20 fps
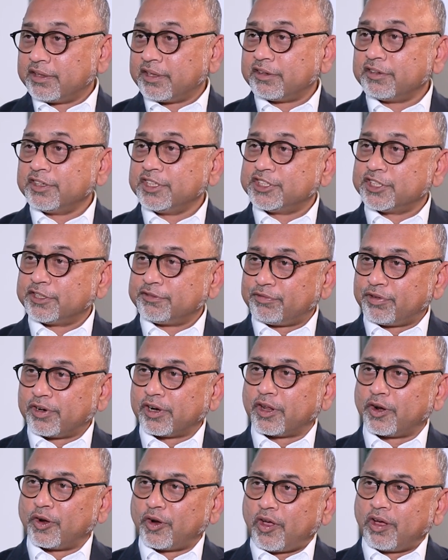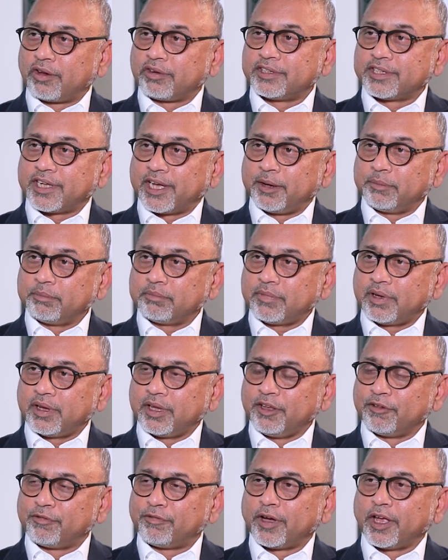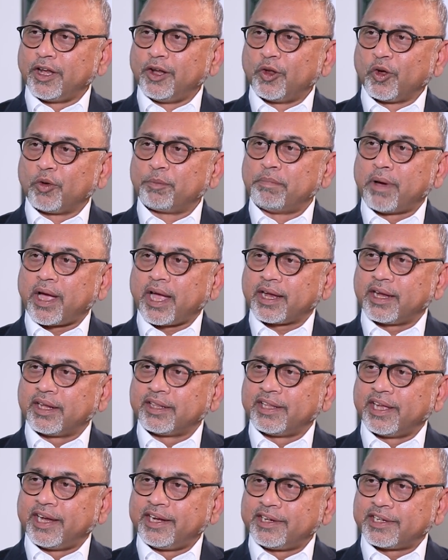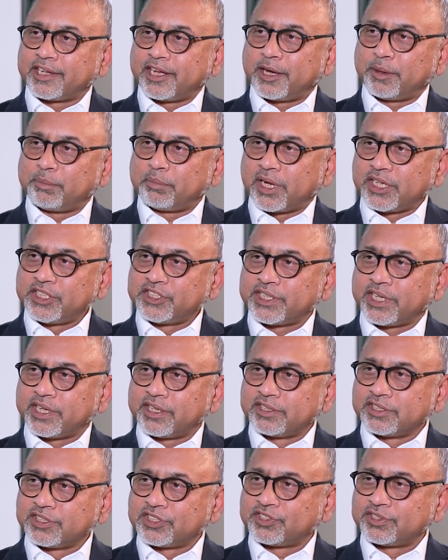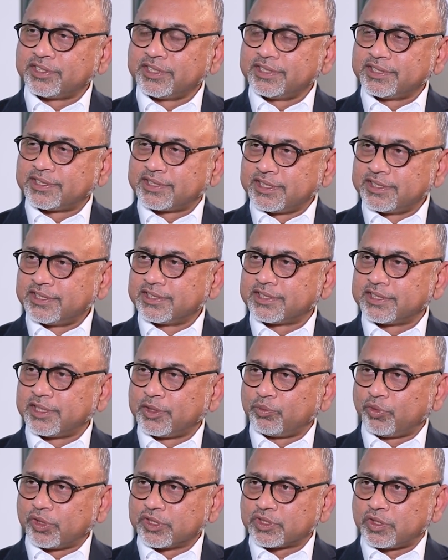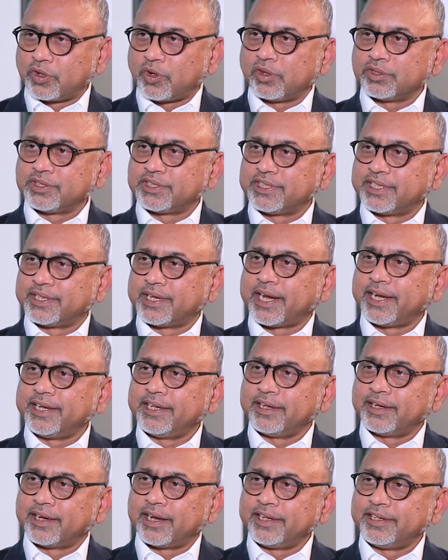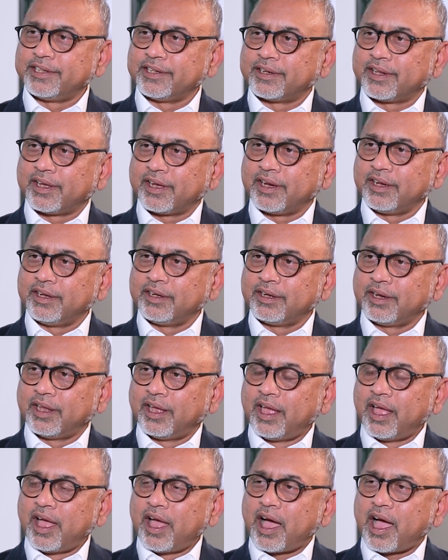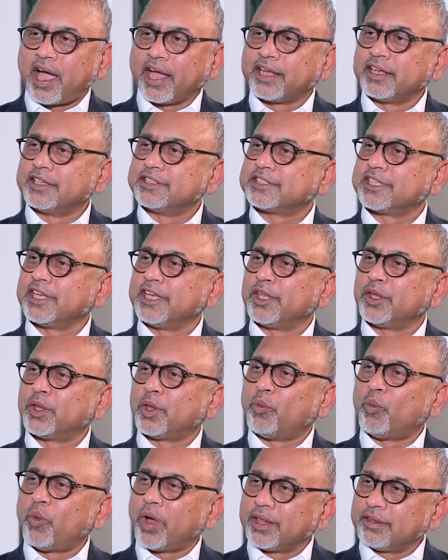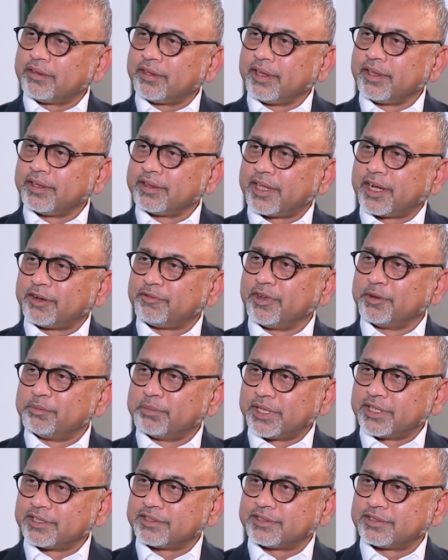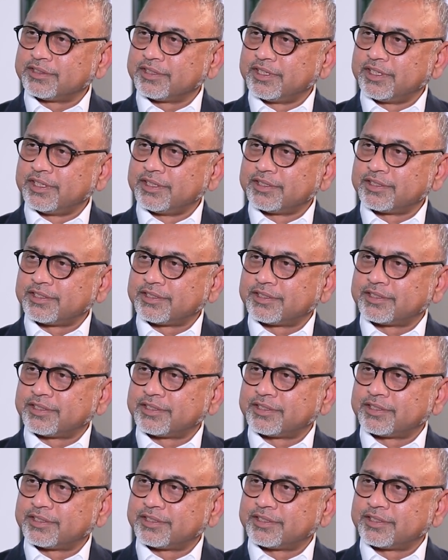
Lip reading: in the region for a long time, if I look back at the entire Mindshare history since it was launched in 1999, I can say the one thing that we miss is